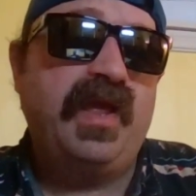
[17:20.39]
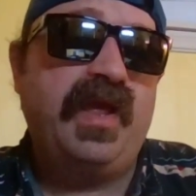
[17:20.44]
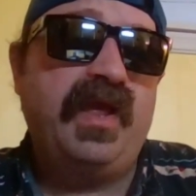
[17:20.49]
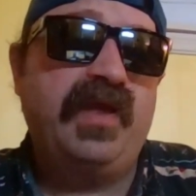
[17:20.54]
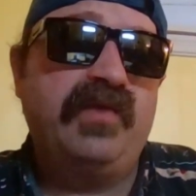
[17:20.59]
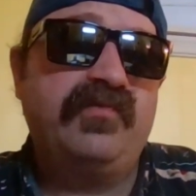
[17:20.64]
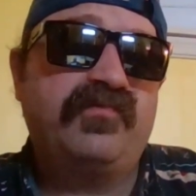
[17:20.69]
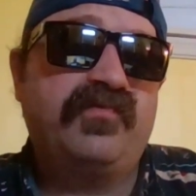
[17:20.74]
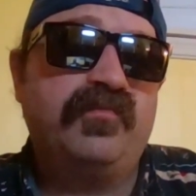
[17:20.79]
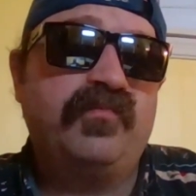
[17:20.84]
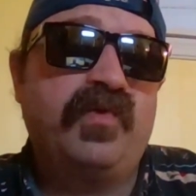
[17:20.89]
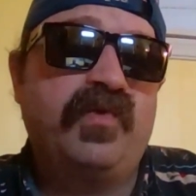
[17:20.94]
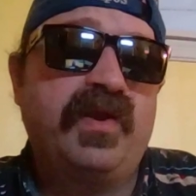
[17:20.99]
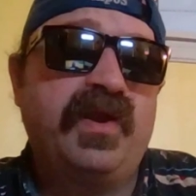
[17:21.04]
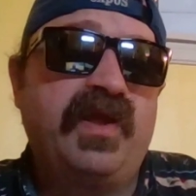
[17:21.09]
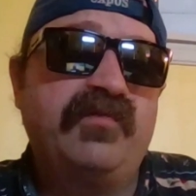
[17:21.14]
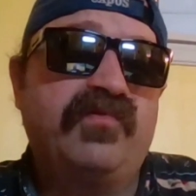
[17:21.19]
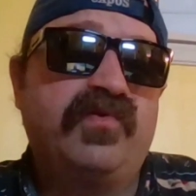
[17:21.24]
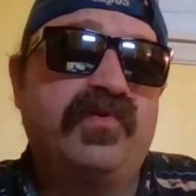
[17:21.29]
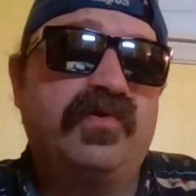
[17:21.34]
And from what
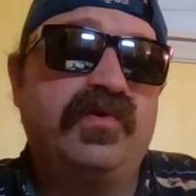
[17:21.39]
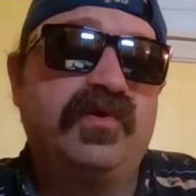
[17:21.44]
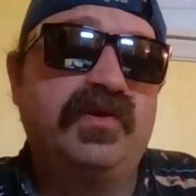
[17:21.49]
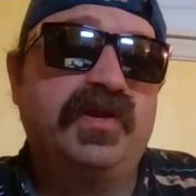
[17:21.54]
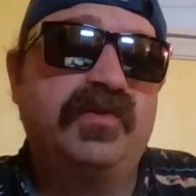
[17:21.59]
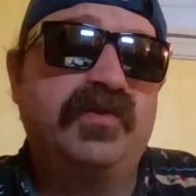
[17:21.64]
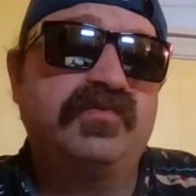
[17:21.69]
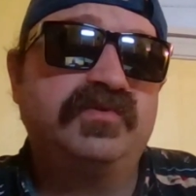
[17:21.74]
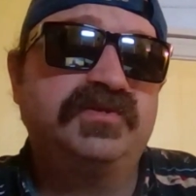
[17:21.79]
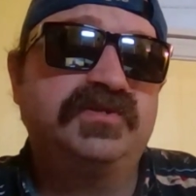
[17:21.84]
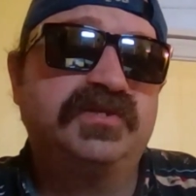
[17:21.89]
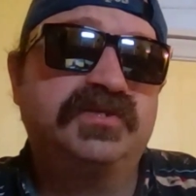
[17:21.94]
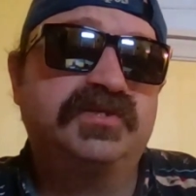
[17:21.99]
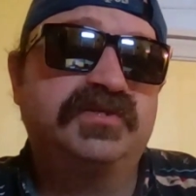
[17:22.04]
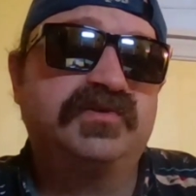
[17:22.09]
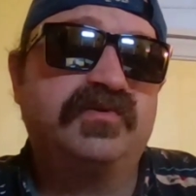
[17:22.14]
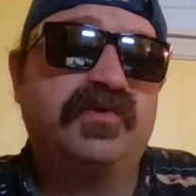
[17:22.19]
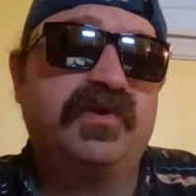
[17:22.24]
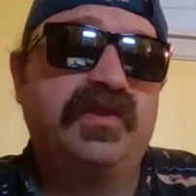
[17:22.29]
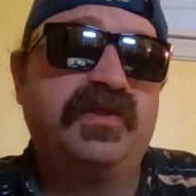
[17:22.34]
I've heard, it was
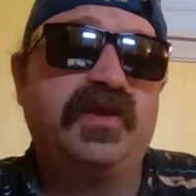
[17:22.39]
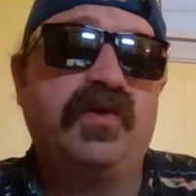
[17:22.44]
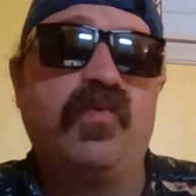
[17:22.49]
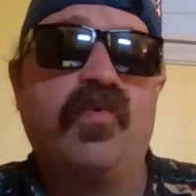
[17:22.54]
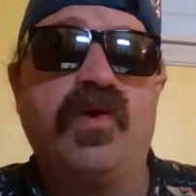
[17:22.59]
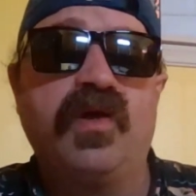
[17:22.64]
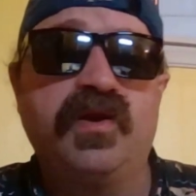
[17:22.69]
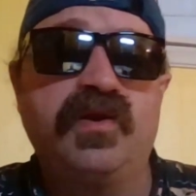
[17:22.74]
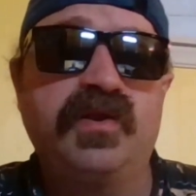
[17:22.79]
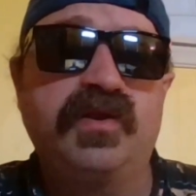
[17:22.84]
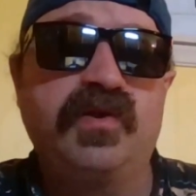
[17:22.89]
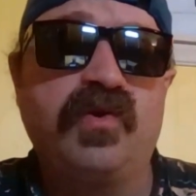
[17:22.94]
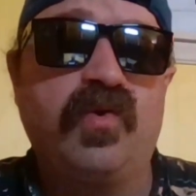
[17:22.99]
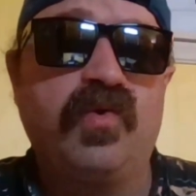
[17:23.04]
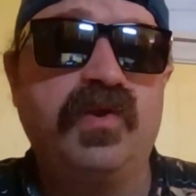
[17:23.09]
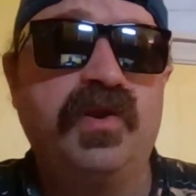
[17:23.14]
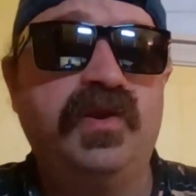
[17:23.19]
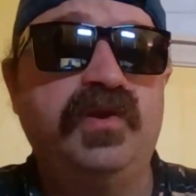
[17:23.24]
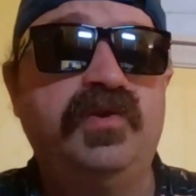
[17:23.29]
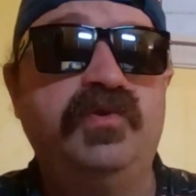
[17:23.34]
just sort of they wanted to
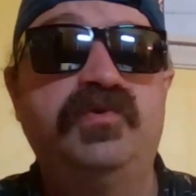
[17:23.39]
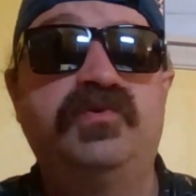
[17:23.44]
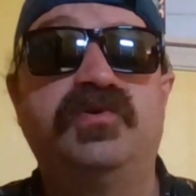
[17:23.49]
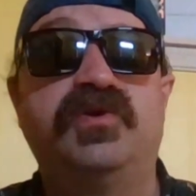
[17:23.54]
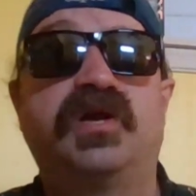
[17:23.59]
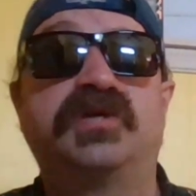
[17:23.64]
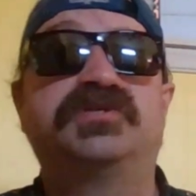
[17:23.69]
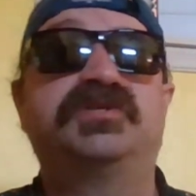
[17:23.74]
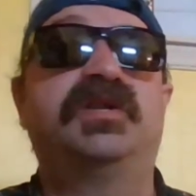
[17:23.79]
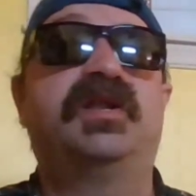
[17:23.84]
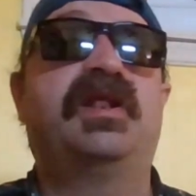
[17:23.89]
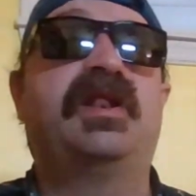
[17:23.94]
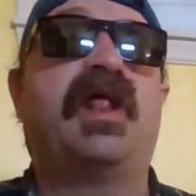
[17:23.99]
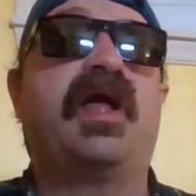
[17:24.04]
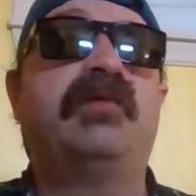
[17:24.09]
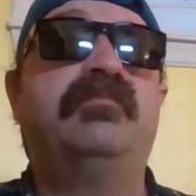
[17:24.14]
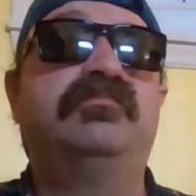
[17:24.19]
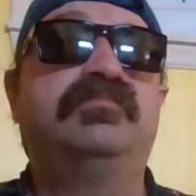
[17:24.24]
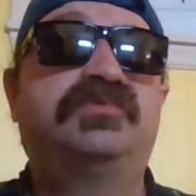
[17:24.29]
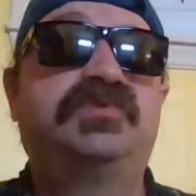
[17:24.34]
go in a new direction. And
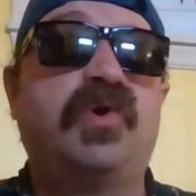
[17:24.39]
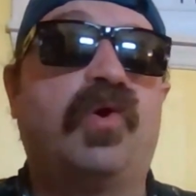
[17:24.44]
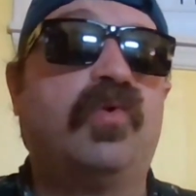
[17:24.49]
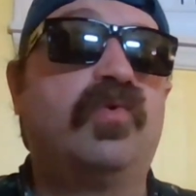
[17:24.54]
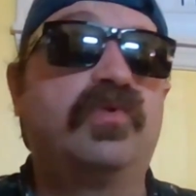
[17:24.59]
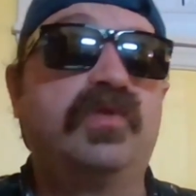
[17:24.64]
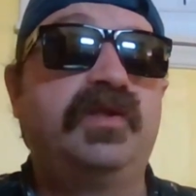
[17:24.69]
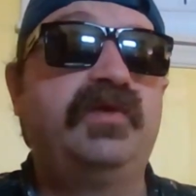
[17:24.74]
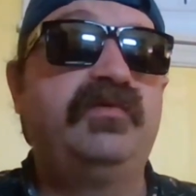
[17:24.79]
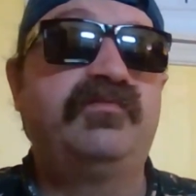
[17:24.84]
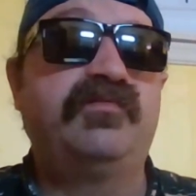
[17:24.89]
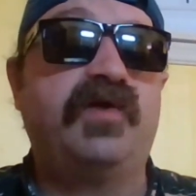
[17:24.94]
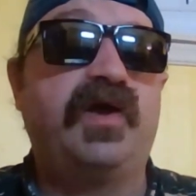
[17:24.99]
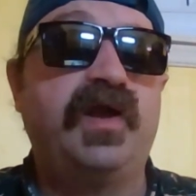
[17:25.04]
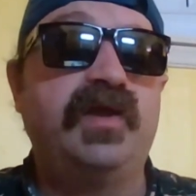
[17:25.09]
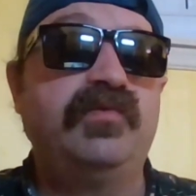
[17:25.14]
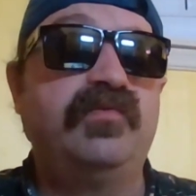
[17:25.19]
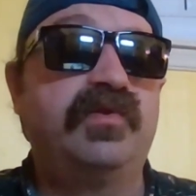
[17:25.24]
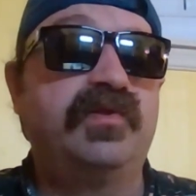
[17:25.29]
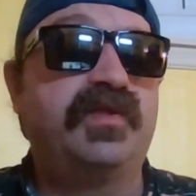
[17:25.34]
I'm totally
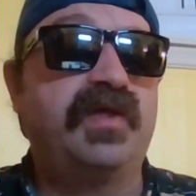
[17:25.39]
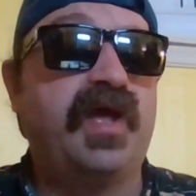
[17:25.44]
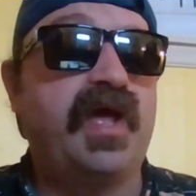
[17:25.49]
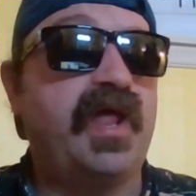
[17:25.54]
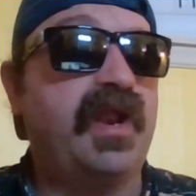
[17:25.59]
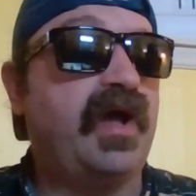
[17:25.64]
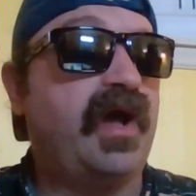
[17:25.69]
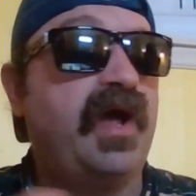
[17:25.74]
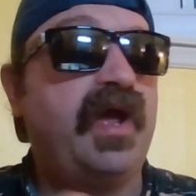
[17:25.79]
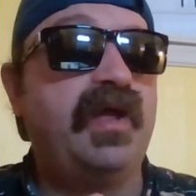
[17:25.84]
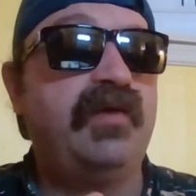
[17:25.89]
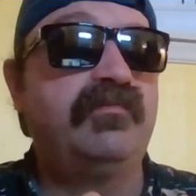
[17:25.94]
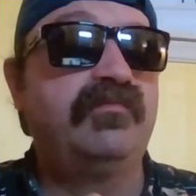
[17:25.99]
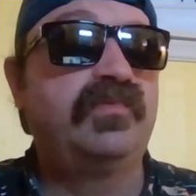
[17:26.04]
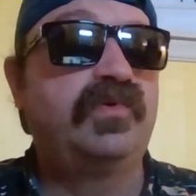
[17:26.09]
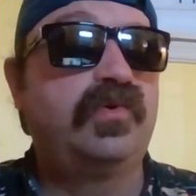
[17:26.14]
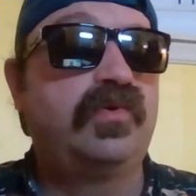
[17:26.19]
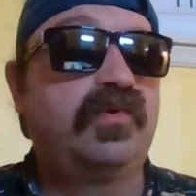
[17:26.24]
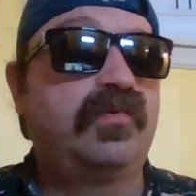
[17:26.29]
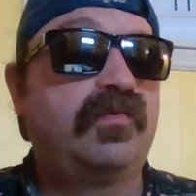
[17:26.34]
fine with that. I
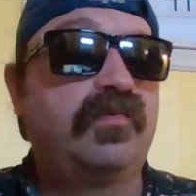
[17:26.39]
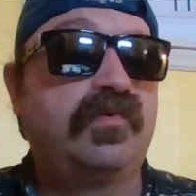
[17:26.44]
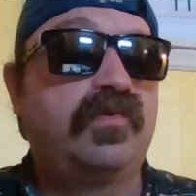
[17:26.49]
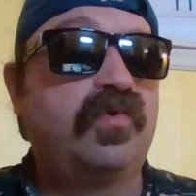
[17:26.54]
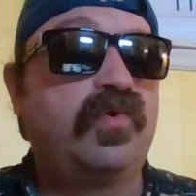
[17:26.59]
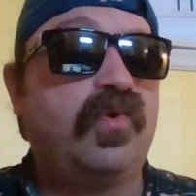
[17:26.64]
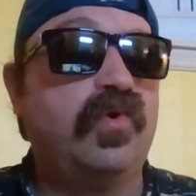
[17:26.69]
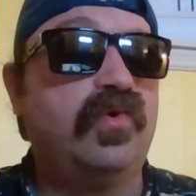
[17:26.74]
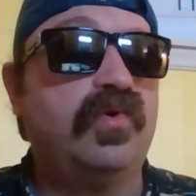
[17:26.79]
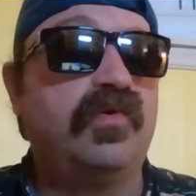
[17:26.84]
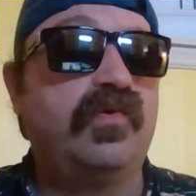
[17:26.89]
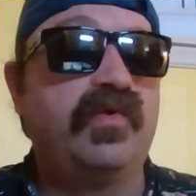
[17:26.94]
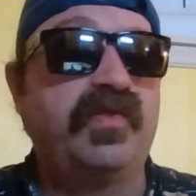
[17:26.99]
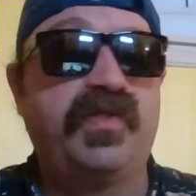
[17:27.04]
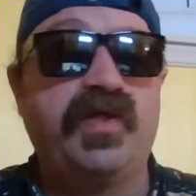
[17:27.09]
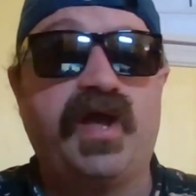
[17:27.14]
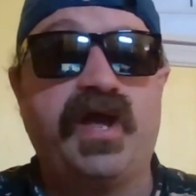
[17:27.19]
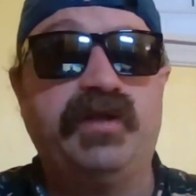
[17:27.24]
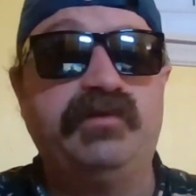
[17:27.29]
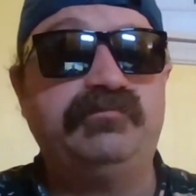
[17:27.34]
am cool
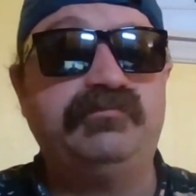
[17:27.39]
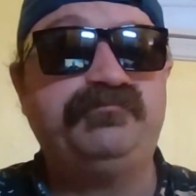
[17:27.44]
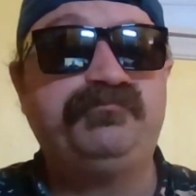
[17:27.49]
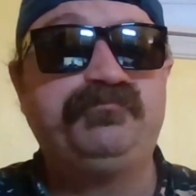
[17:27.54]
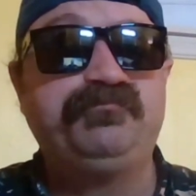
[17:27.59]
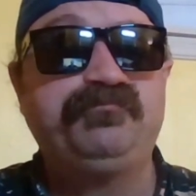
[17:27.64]
with that.